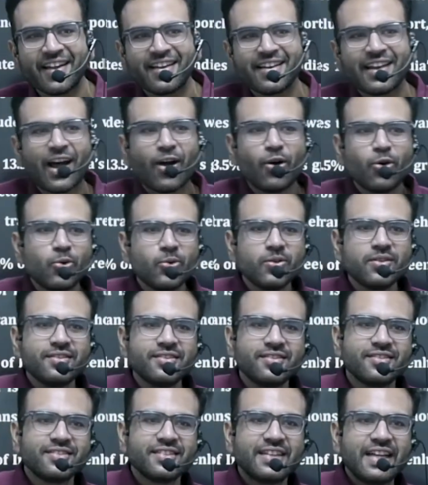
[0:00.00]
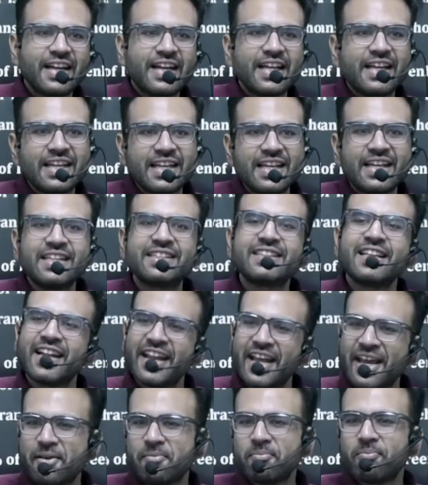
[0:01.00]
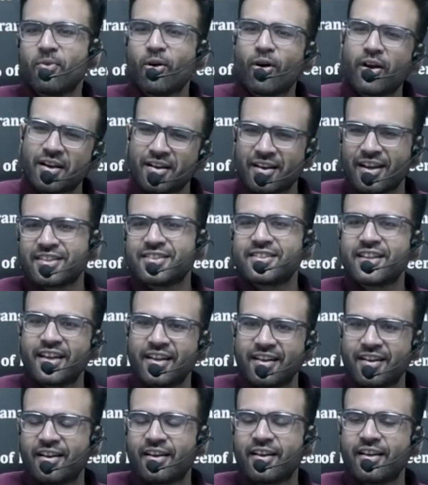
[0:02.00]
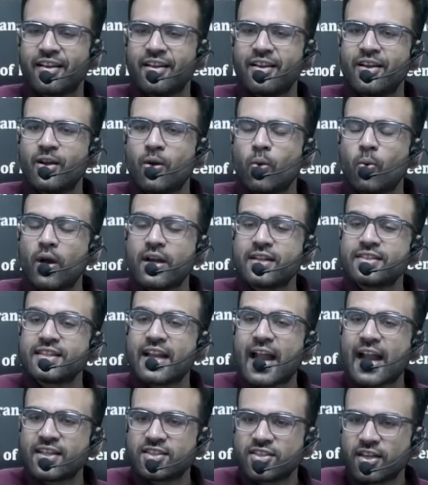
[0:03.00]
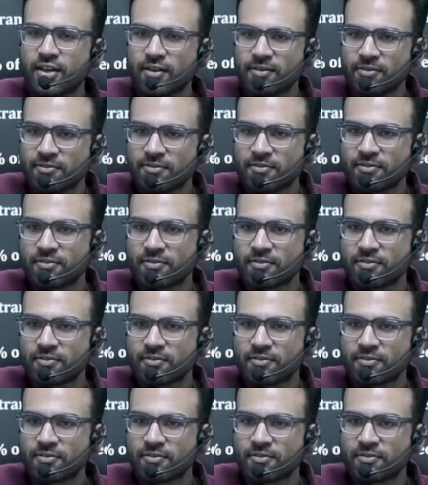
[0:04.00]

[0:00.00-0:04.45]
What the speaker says: Noun is a name, or let's say in a name. What is an adjective?